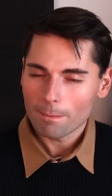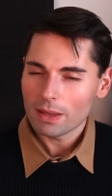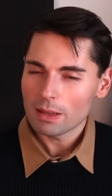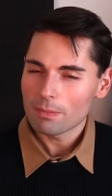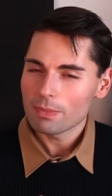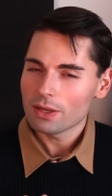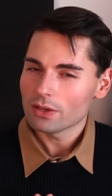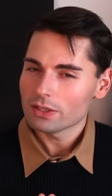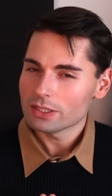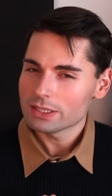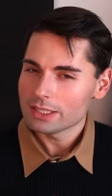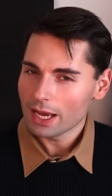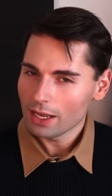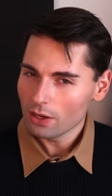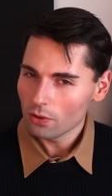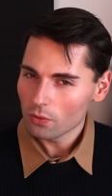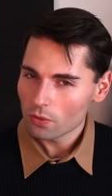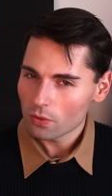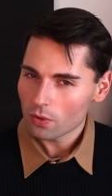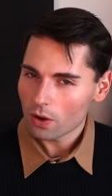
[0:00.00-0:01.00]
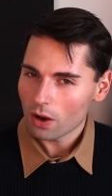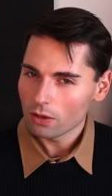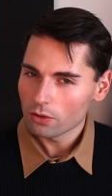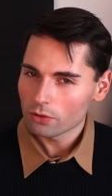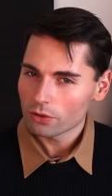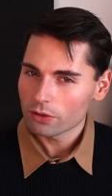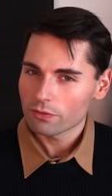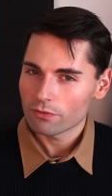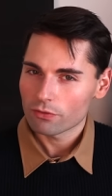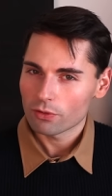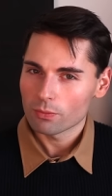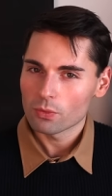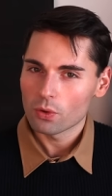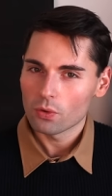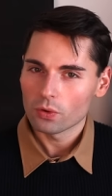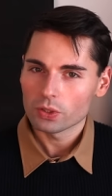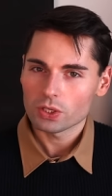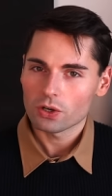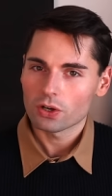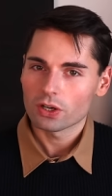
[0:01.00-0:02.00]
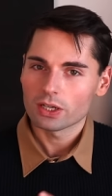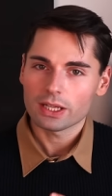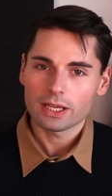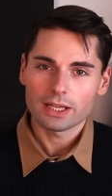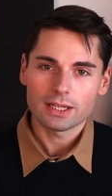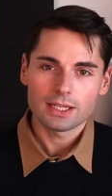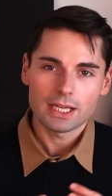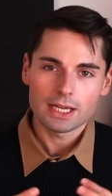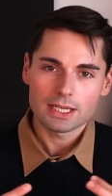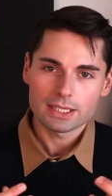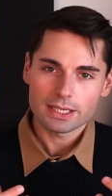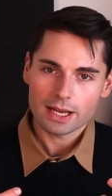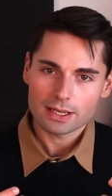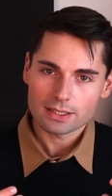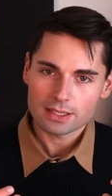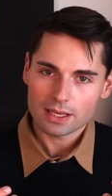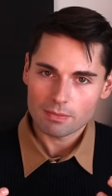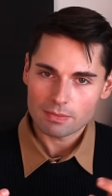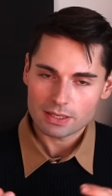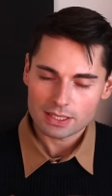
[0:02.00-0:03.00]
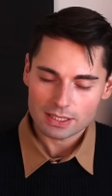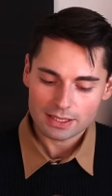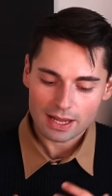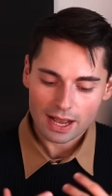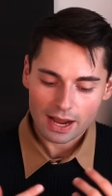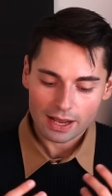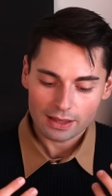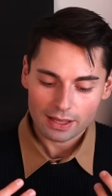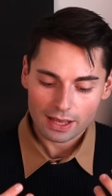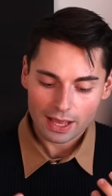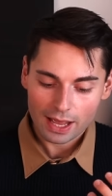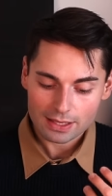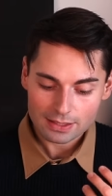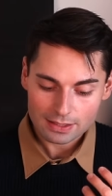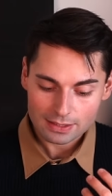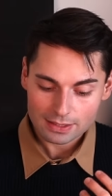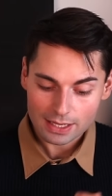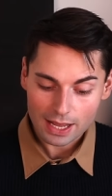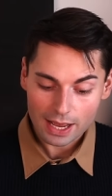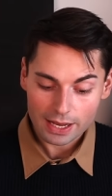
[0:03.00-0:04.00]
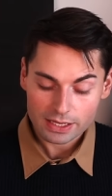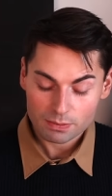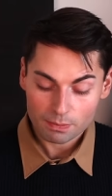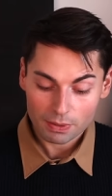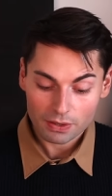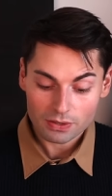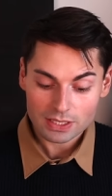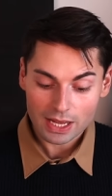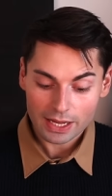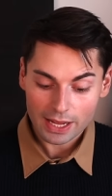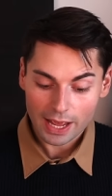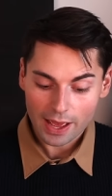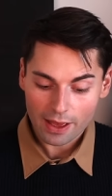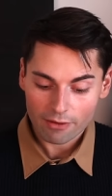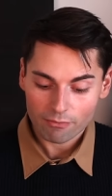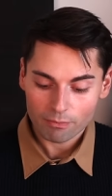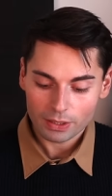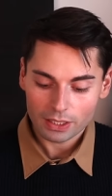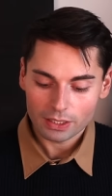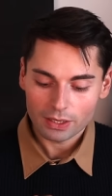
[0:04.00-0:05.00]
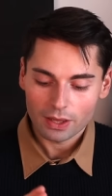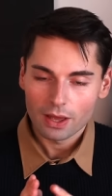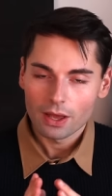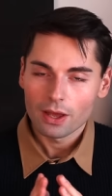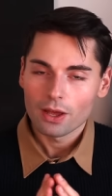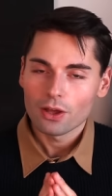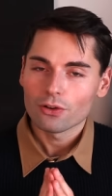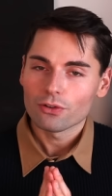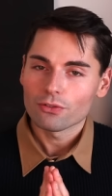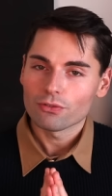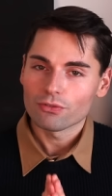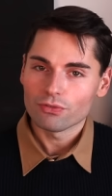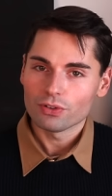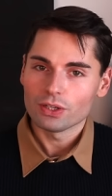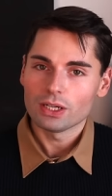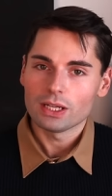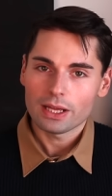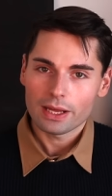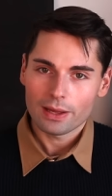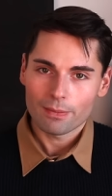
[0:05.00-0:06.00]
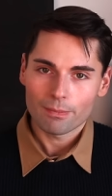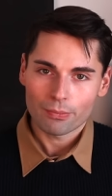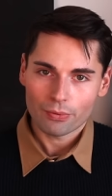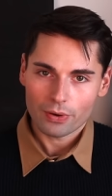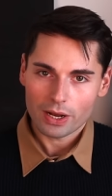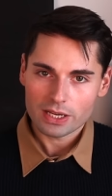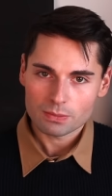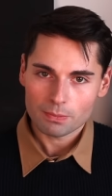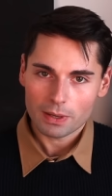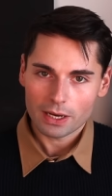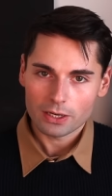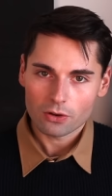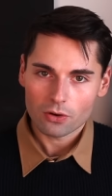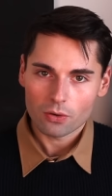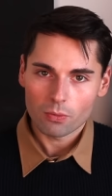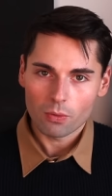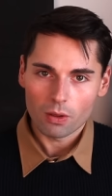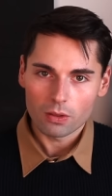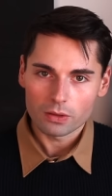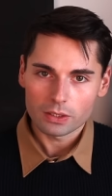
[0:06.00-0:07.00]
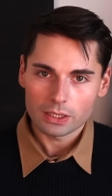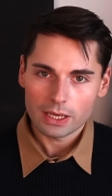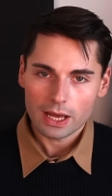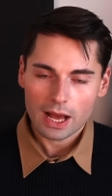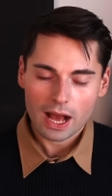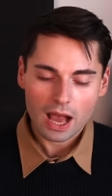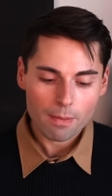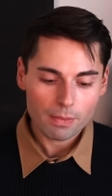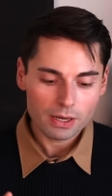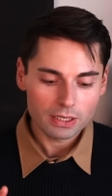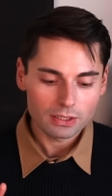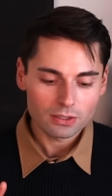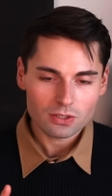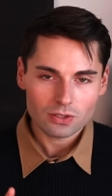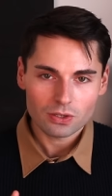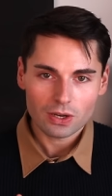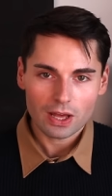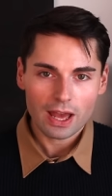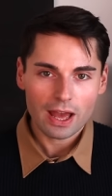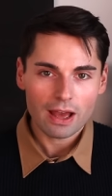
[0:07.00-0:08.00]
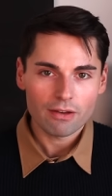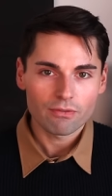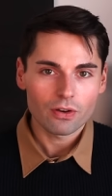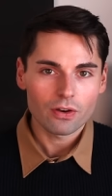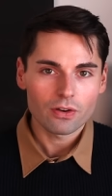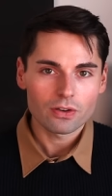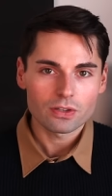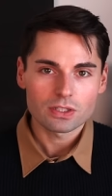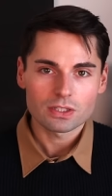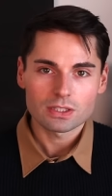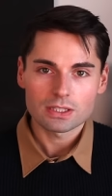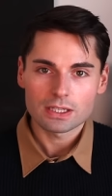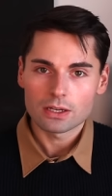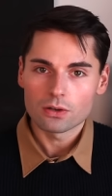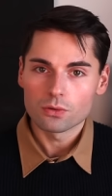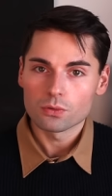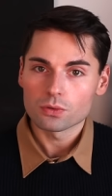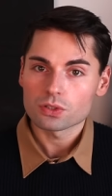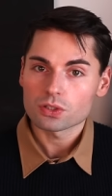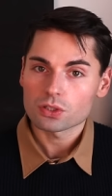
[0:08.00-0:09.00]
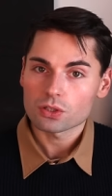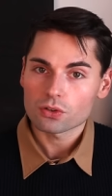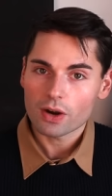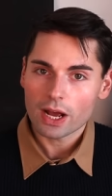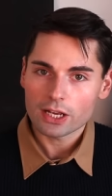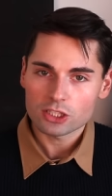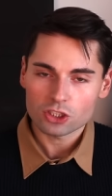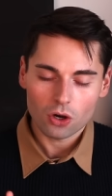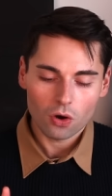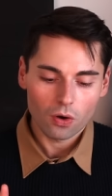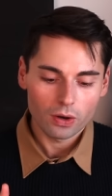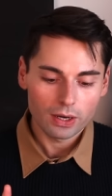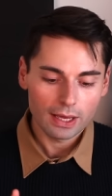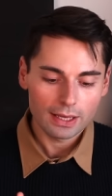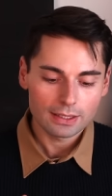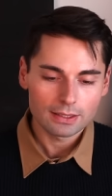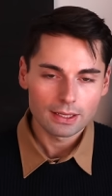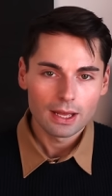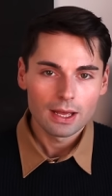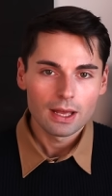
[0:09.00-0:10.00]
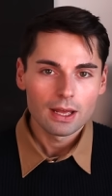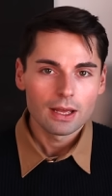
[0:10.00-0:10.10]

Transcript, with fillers: maybe a yellow color from Goyard in the exact same style and size because I have been really impressed by the quality. I mean, it doesn't have a single scratch on it.